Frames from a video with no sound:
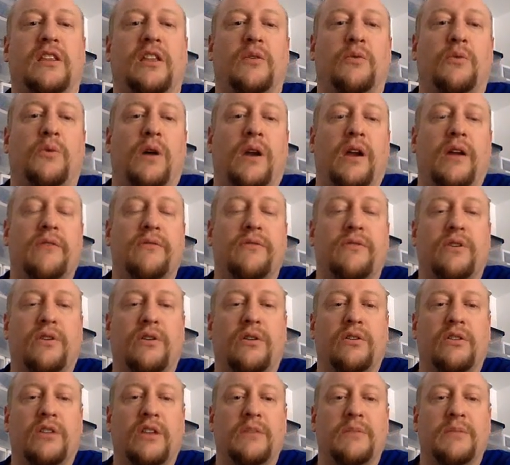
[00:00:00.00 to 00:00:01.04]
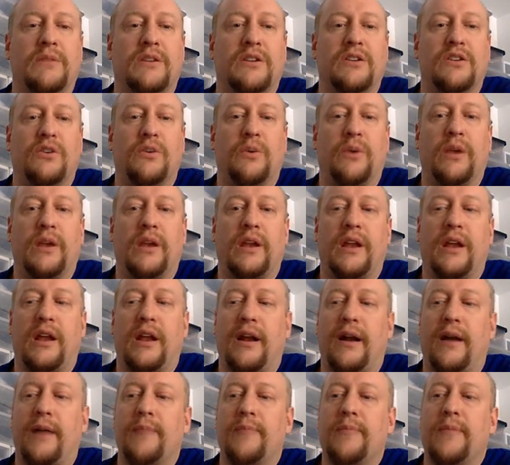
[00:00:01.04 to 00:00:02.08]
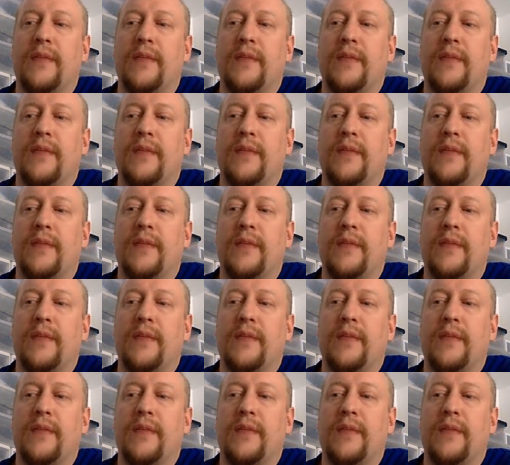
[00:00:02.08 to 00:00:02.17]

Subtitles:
than what I've currently been doing here.